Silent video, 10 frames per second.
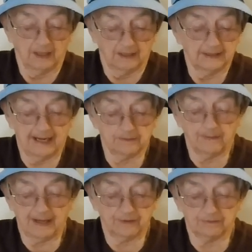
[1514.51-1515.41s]
Down
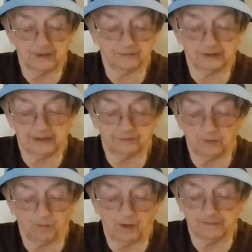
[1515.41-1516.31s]
by the river lived a
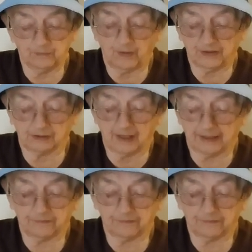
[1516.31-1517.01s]
woman with a lot